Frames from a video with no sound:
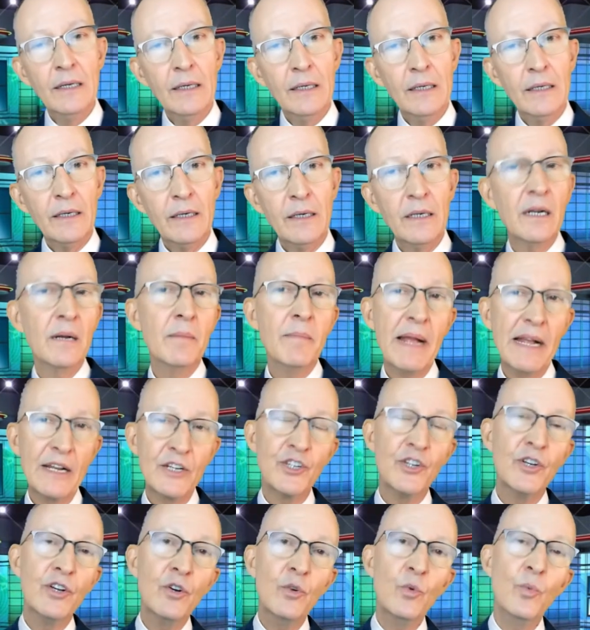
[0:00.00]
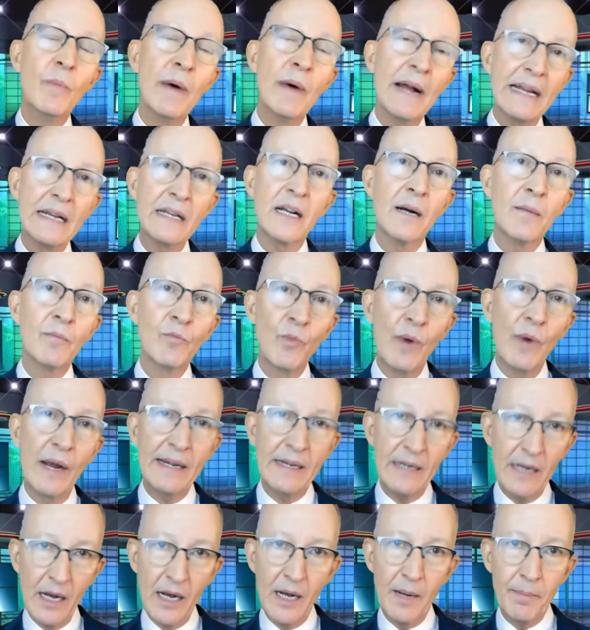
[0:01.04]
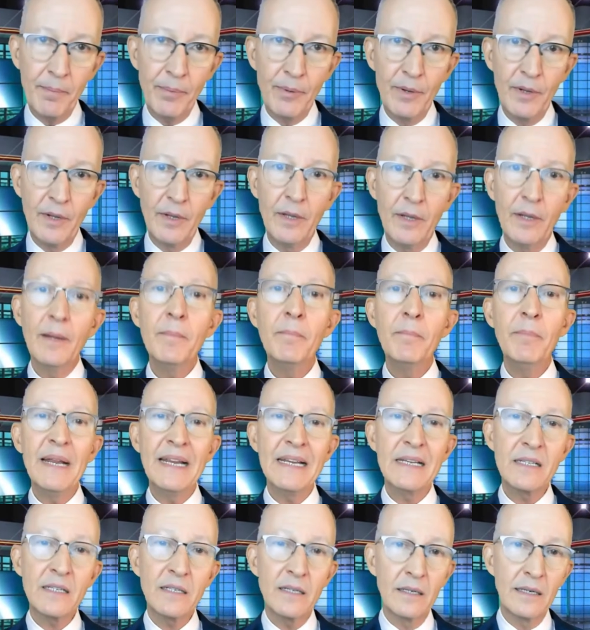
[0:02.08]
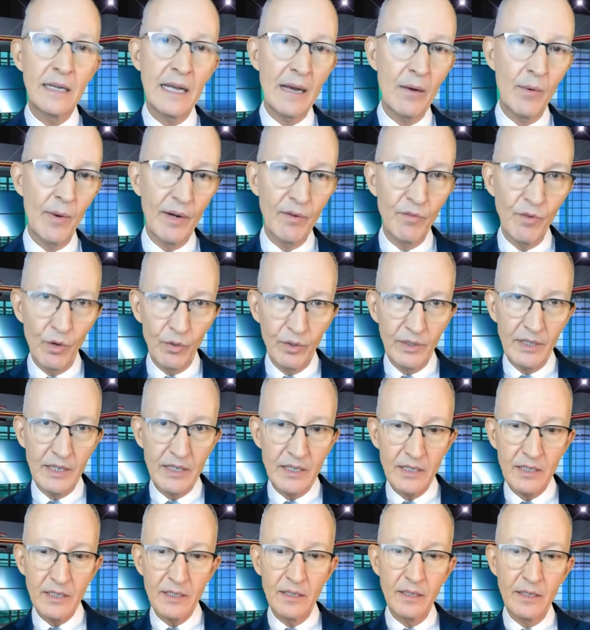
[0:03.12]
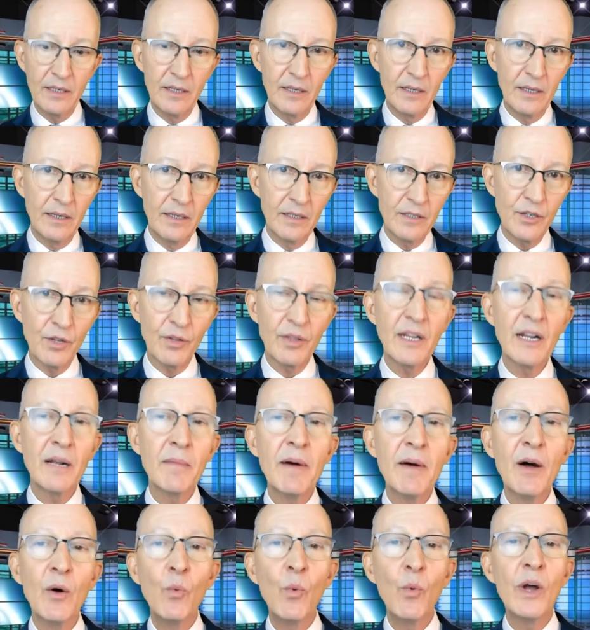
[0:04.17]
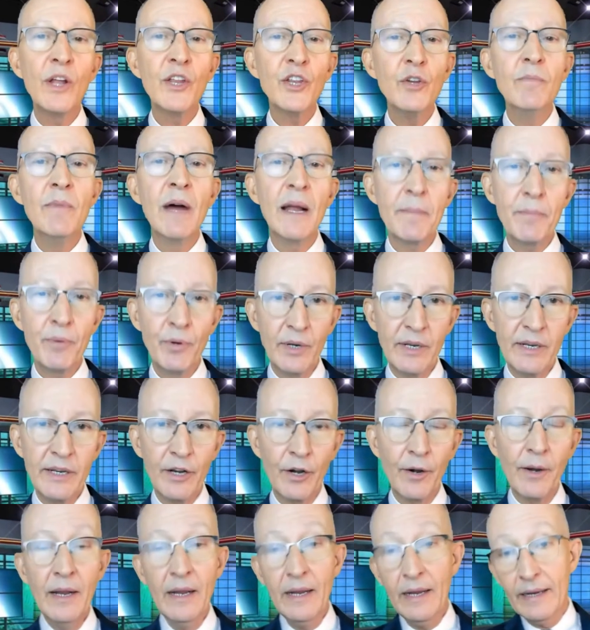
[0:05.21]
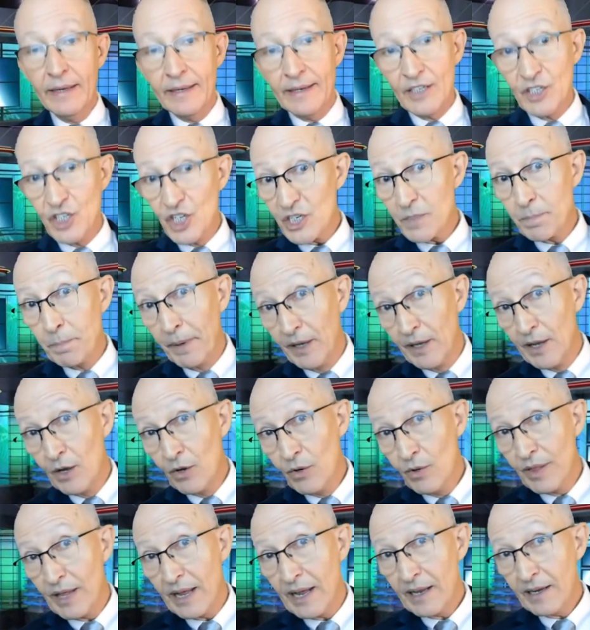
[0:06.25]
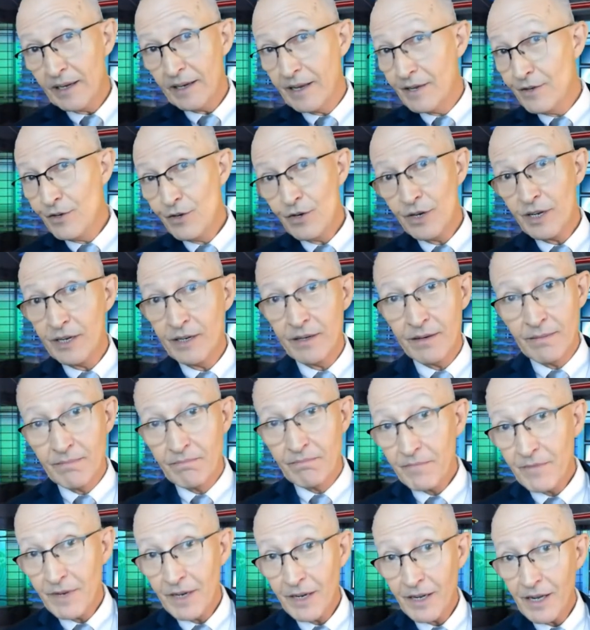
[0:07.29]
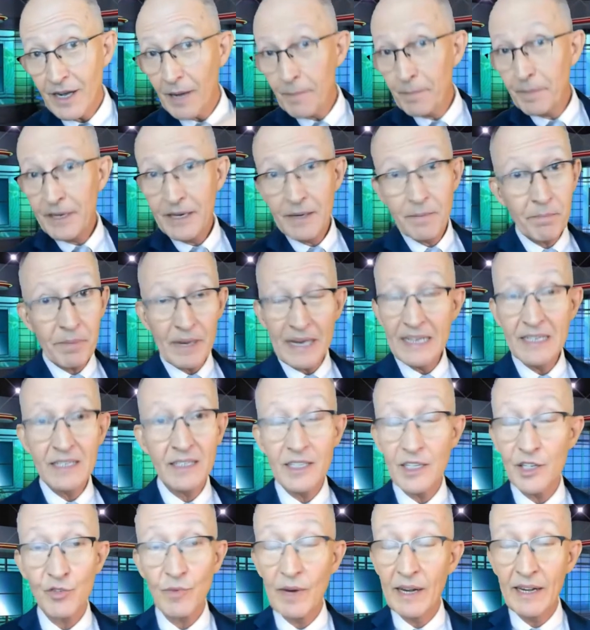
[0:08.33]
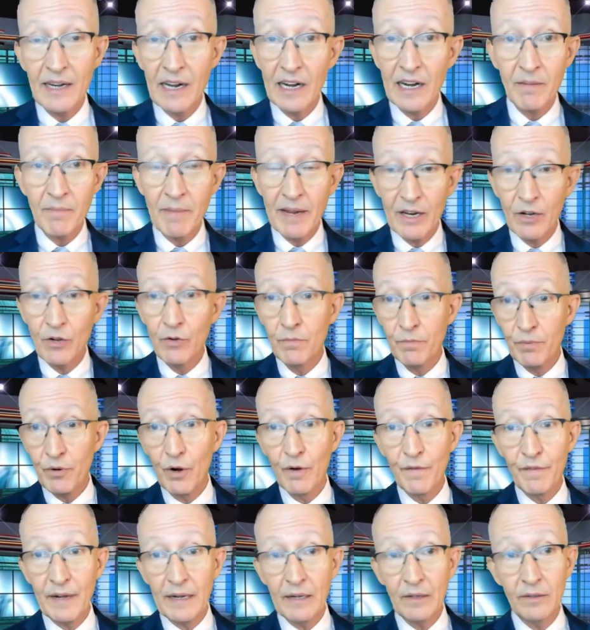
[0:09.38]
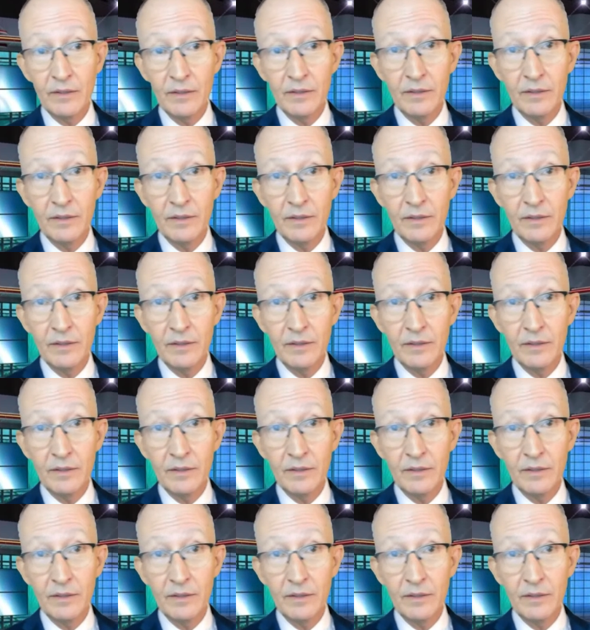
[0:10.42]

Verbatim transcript: you can imagine who might come right up based on how I wrote this. So think about what you might put in here. Now, just below that, and you can copy and paste this right out of my own profile